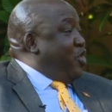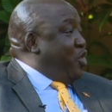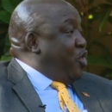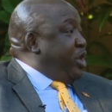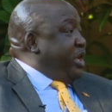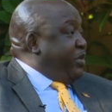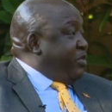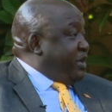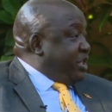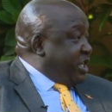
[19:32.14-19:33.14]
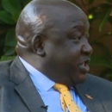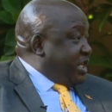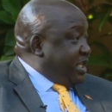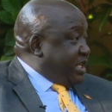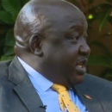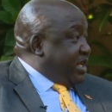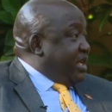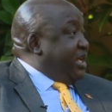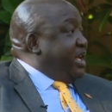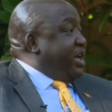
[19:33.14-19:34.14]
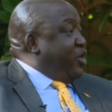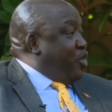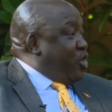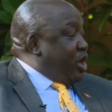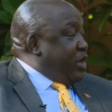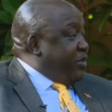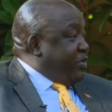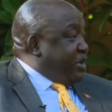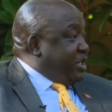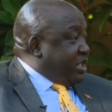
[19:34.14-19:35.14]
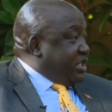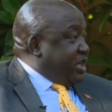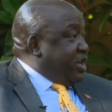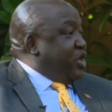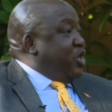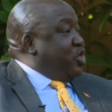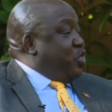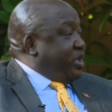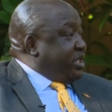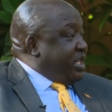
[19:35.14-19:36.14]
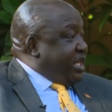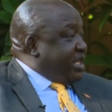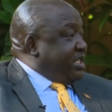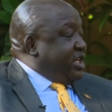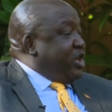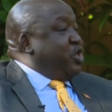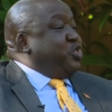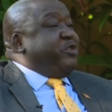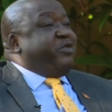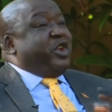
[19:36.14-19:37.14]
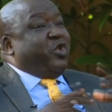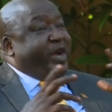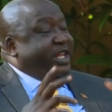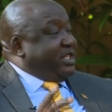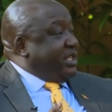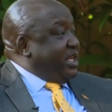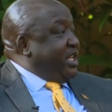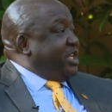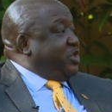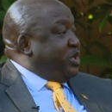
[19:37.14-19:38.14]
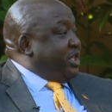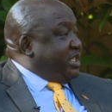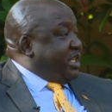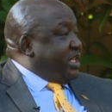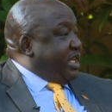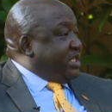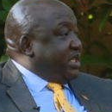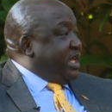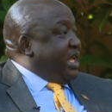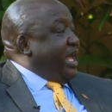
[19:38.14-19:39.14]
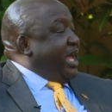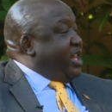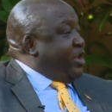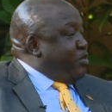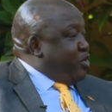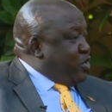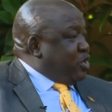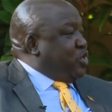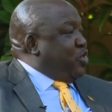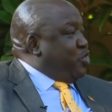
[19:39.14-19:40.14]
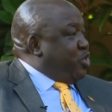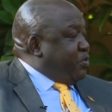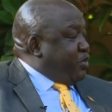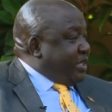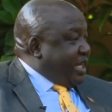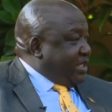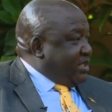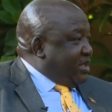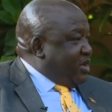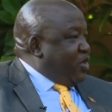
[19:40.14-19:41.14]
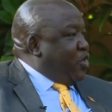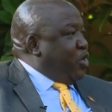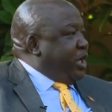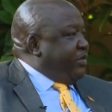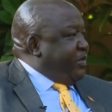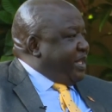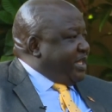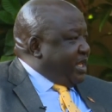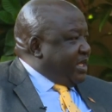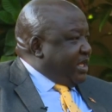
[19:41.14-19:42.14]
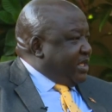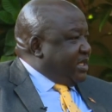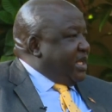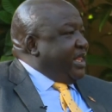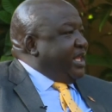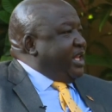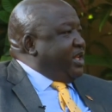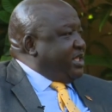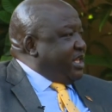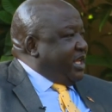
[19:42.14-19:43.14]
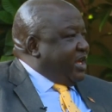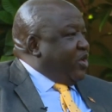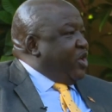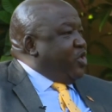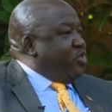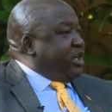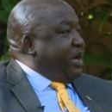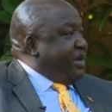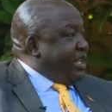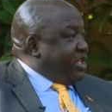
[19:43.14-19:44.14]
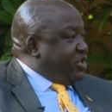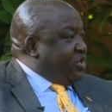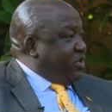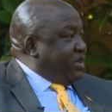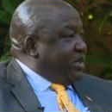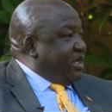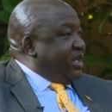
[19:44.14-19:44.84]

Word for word: all the way from Kinshasa, listen, mm. all the way from Kinshasa to Western D R C to evaluate the situation in Eastern D R C. And the MONUSCO could not protect or give him intelligence that, listen here, you're coming in this region,